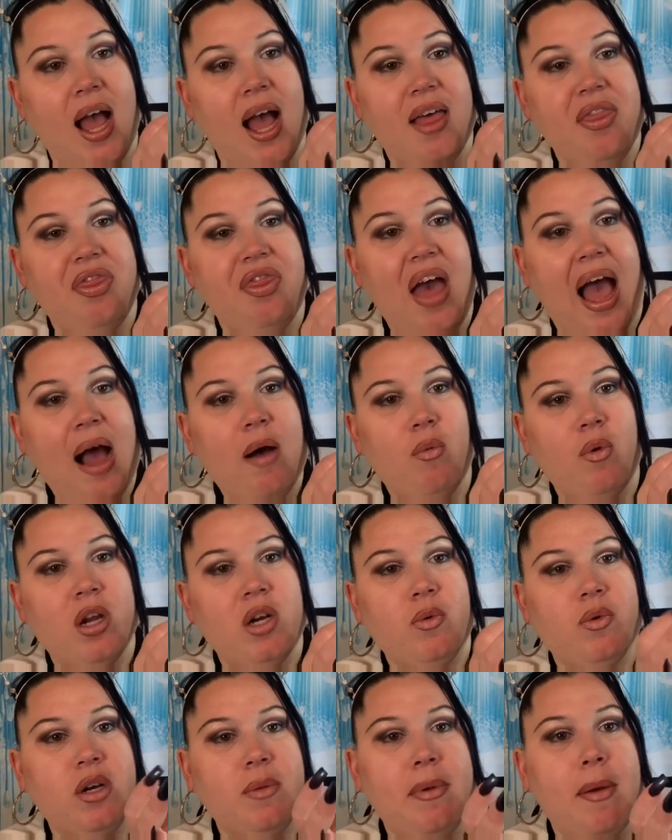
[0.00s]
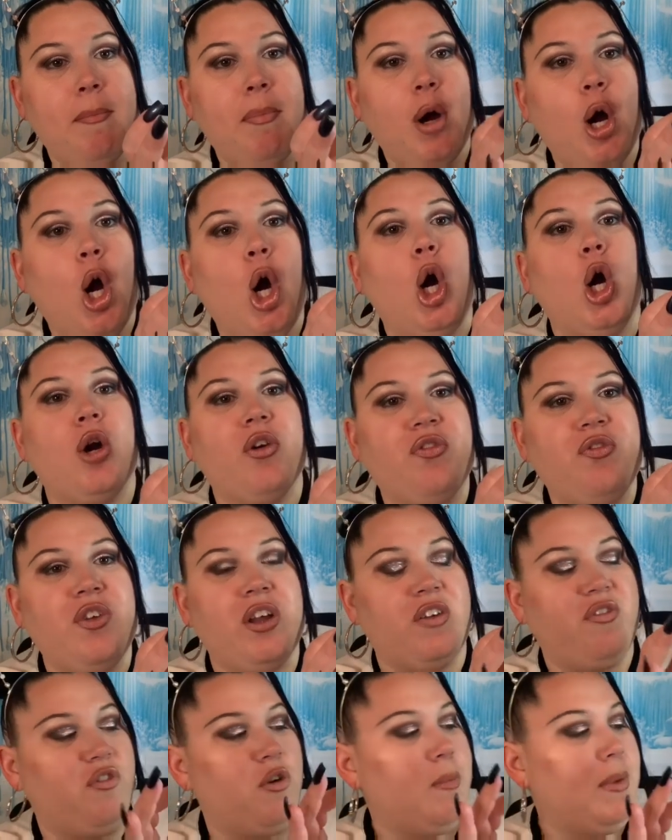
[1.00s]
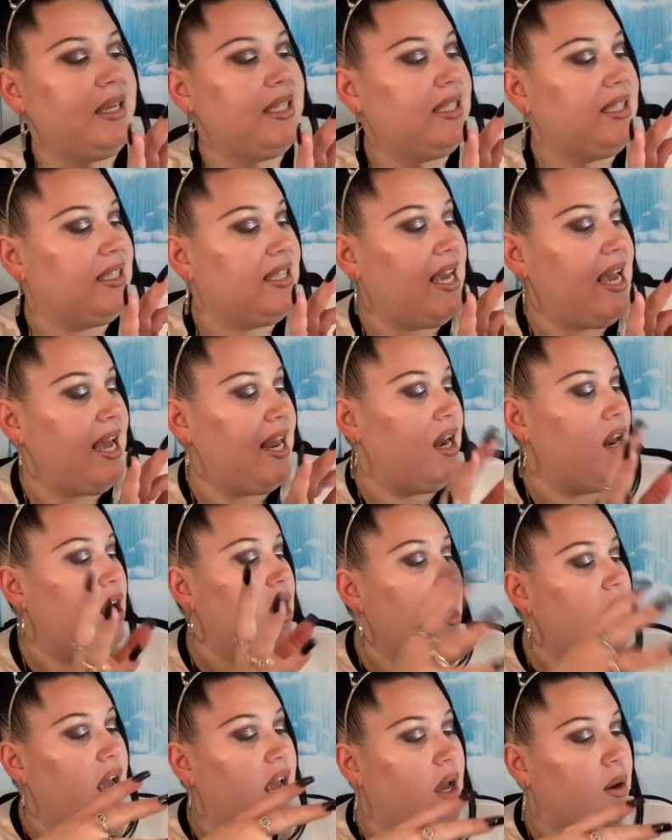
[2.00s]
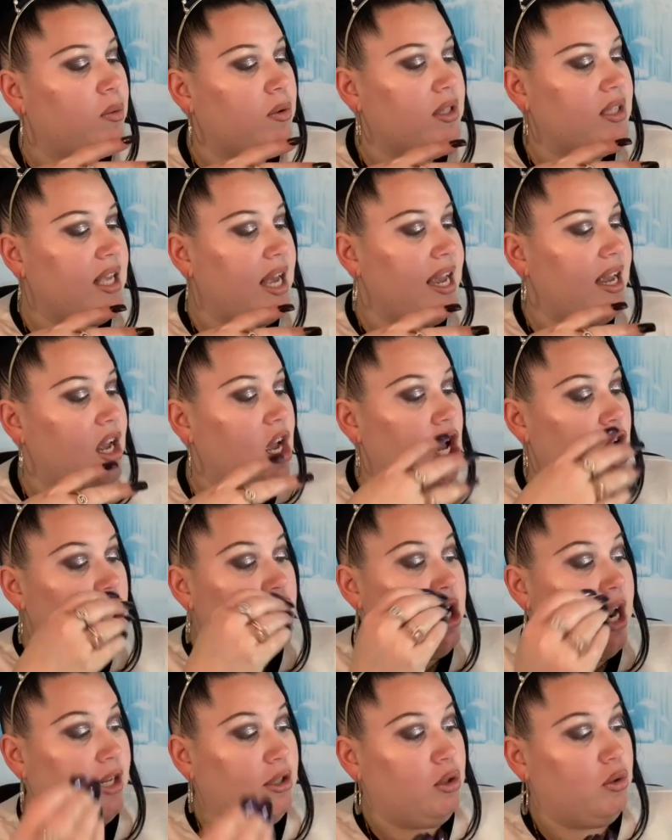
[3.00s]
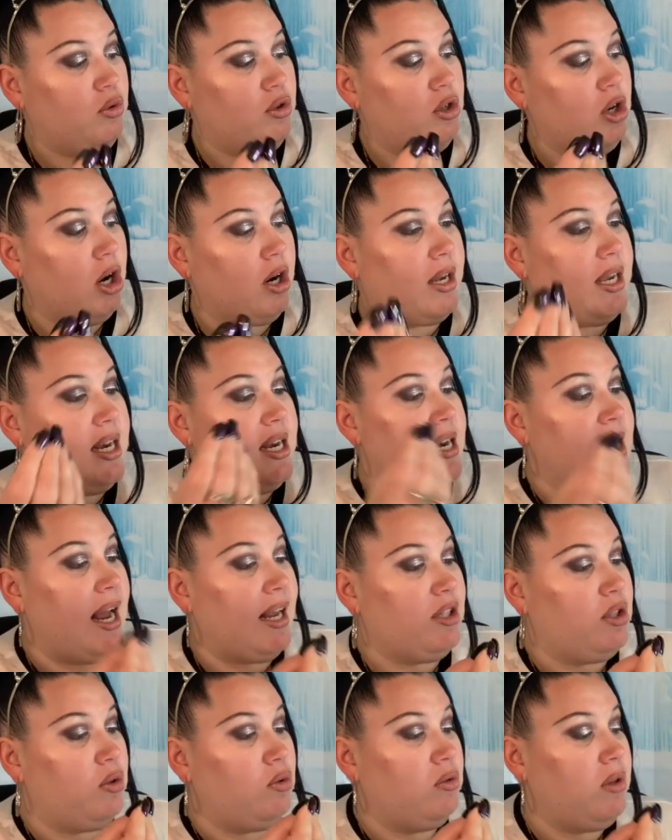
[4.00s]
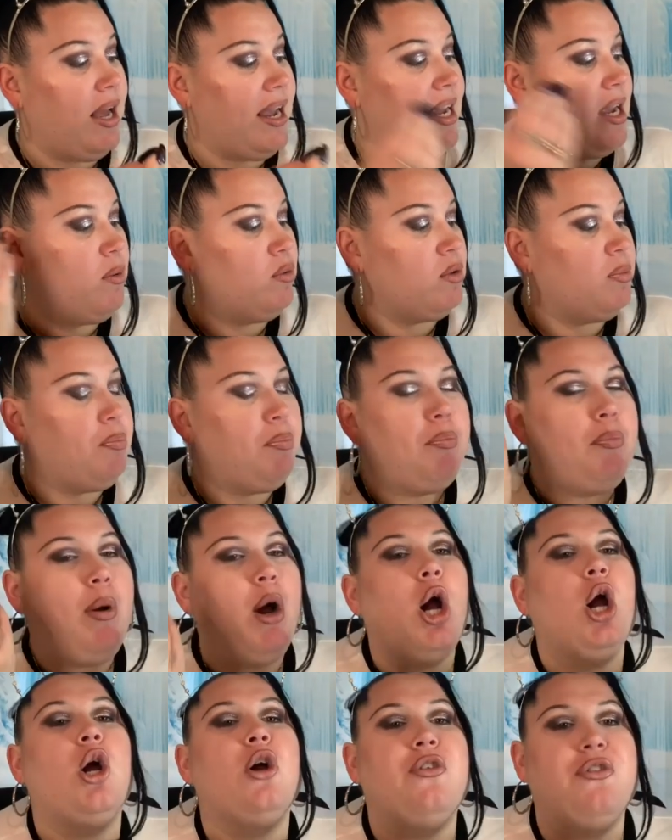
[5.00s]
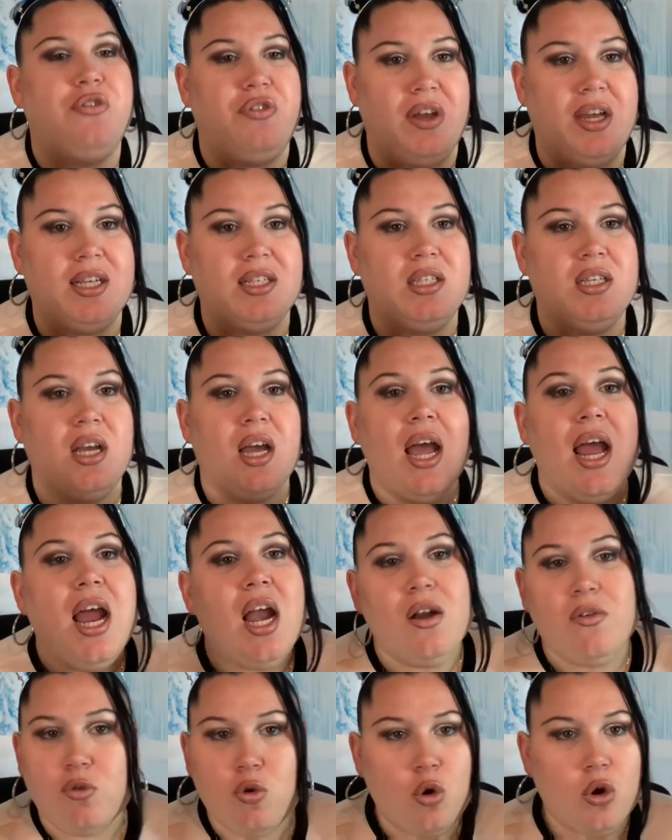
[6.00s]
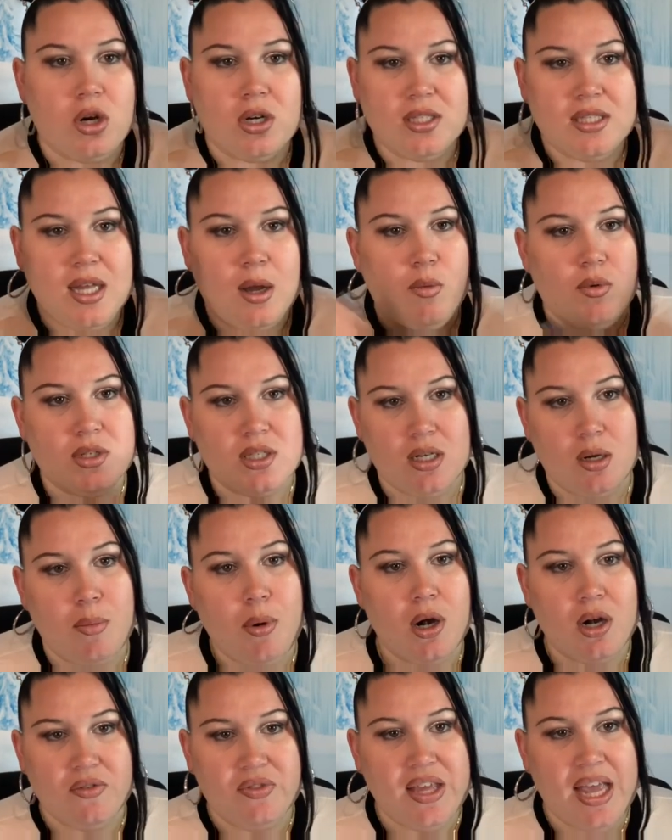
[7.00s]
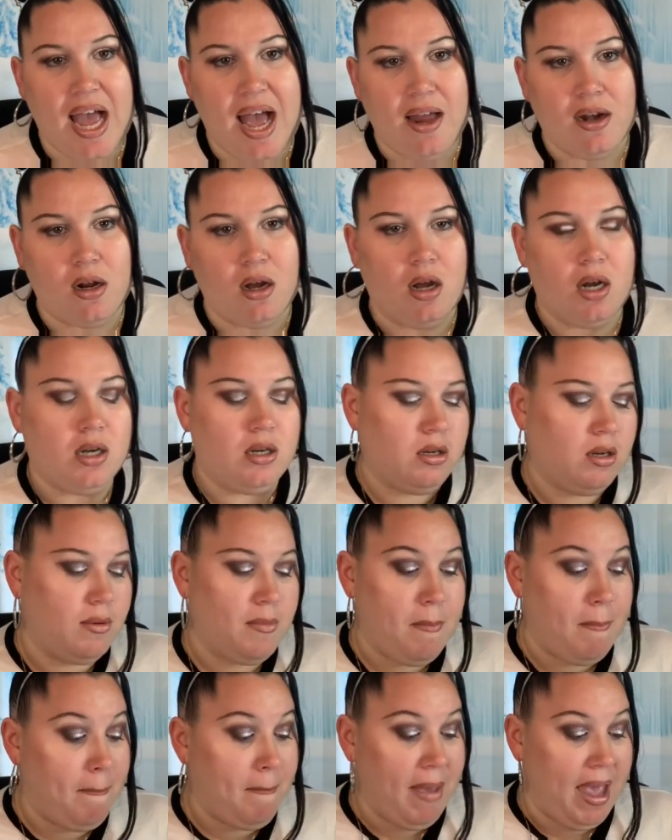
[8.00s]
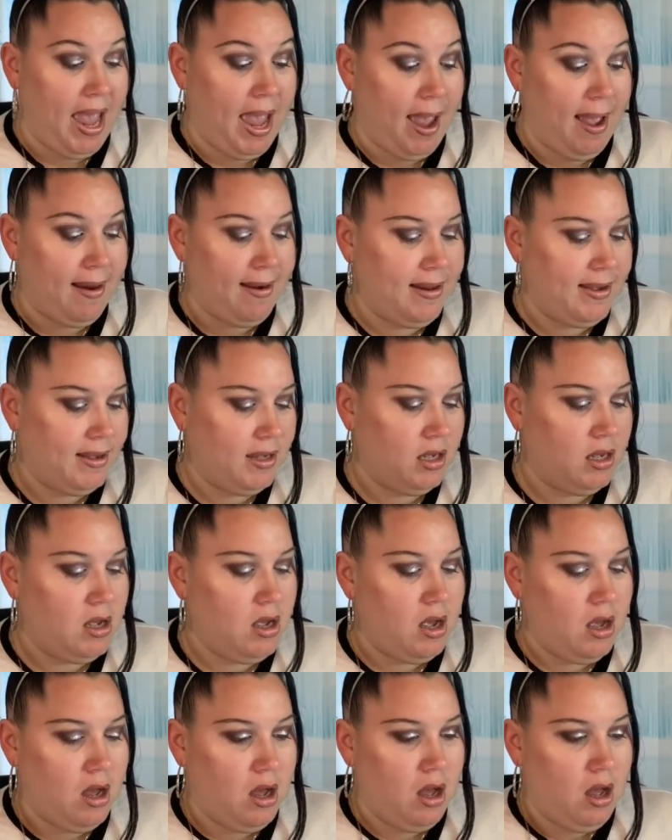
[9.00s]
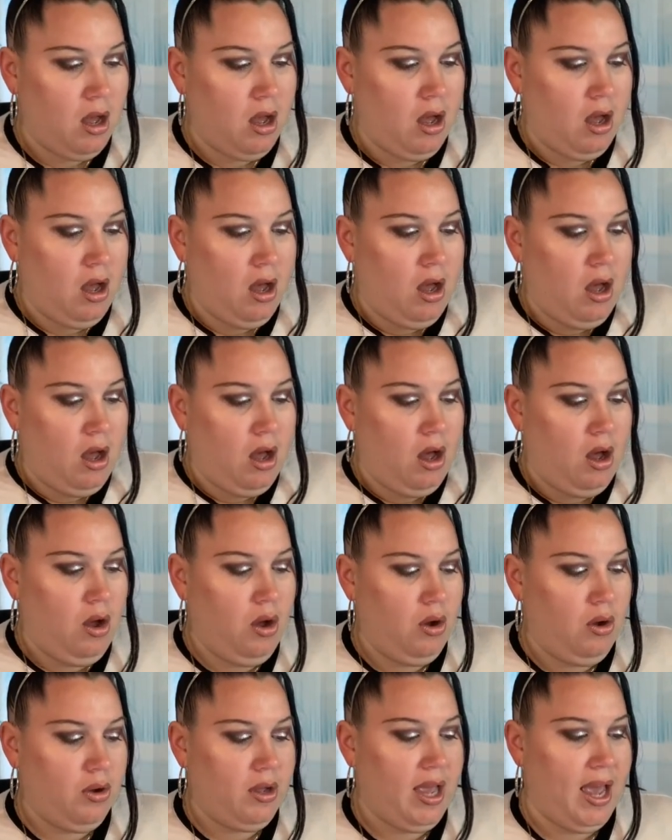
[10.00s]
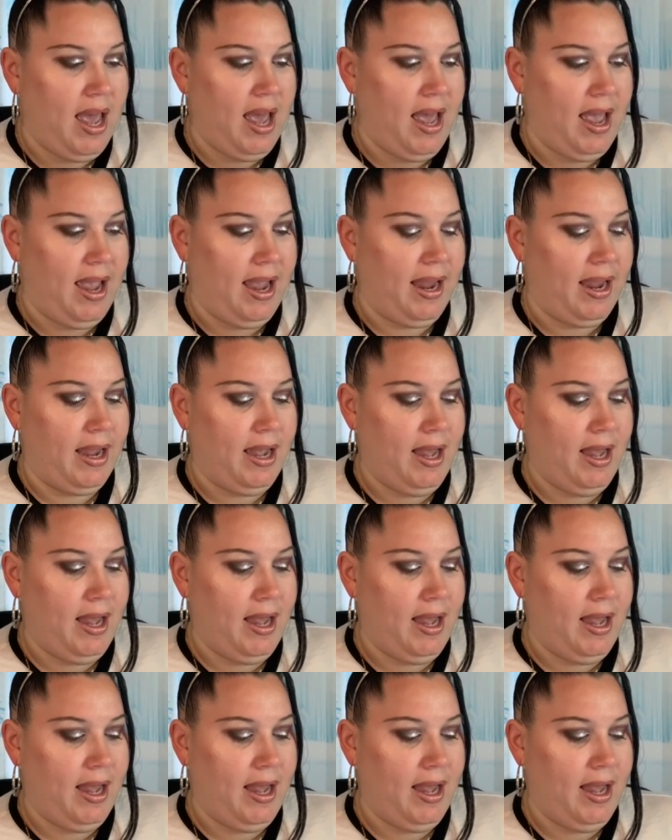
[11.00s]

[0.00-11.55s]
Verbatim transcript: That one would have been perfect for my skin. It was like not too dark and not too light. It was perfect. And of course, that wasn't a part of the add-on. Mad. Okay.